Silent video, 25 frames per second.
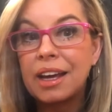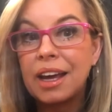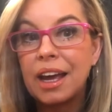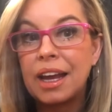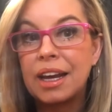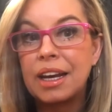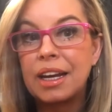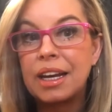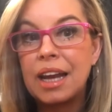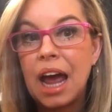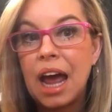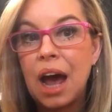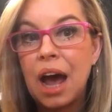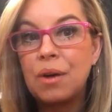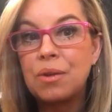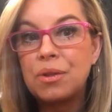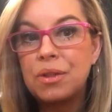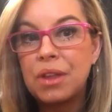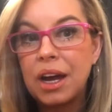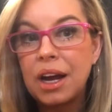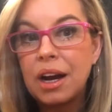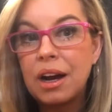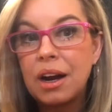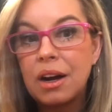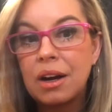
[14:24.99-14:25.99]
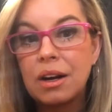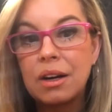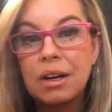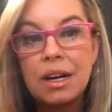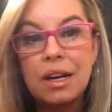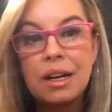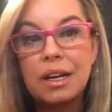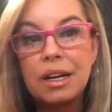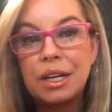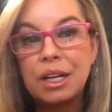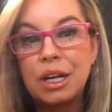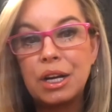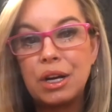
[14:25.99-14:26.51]
And out there,
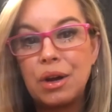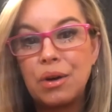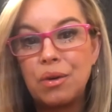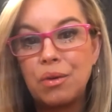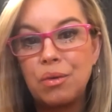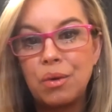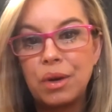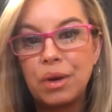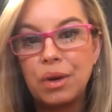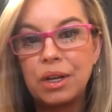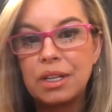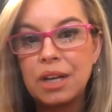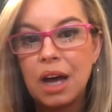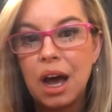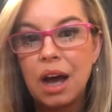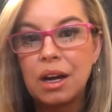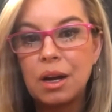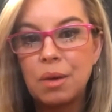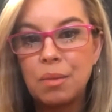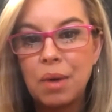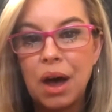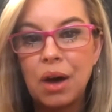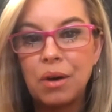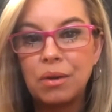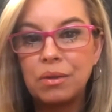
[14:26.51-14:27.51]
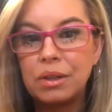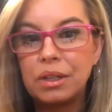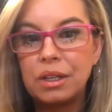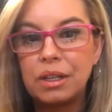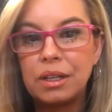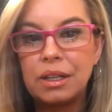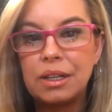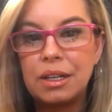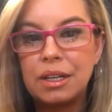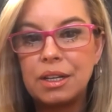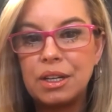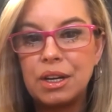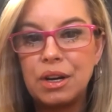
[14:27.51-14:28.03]
you know, we talk about,
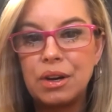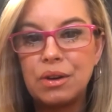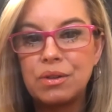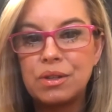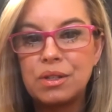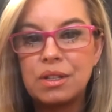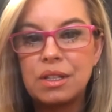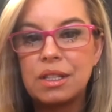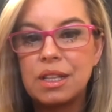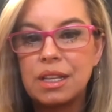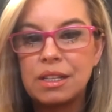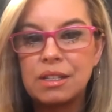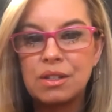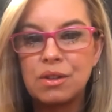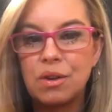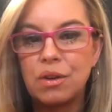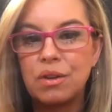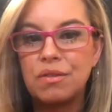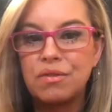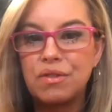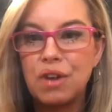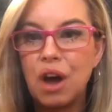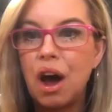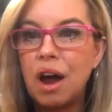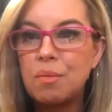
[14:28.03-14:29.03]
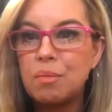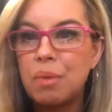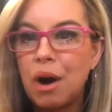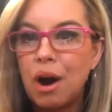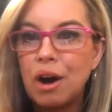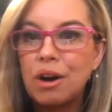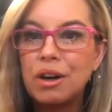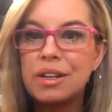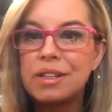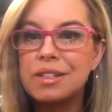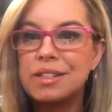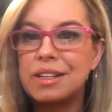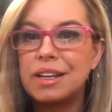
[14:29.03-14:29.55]
you know, this sort of
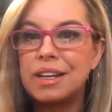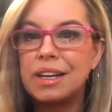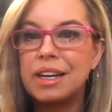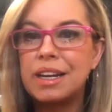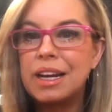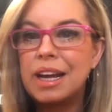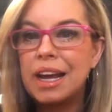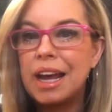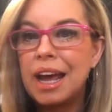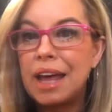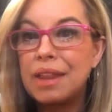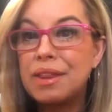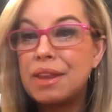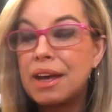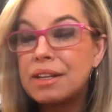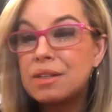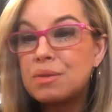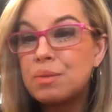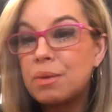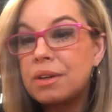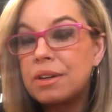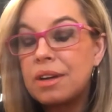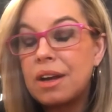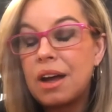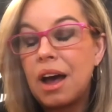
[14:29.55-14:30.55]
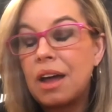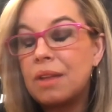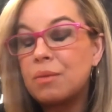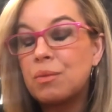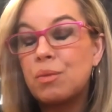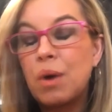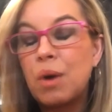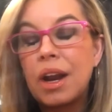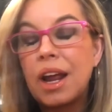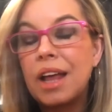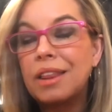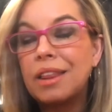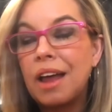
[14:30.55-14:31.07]
nonpartisan, and that's what
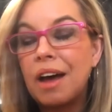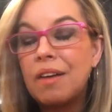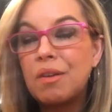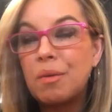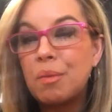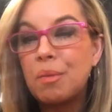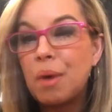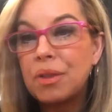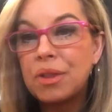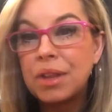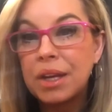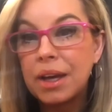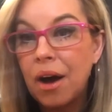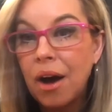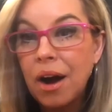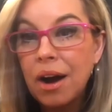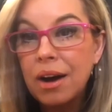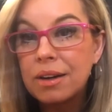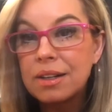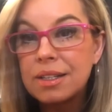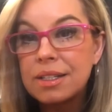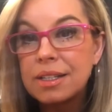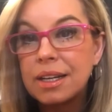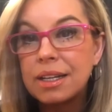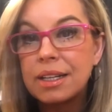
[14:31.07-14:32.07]
I love about the arts.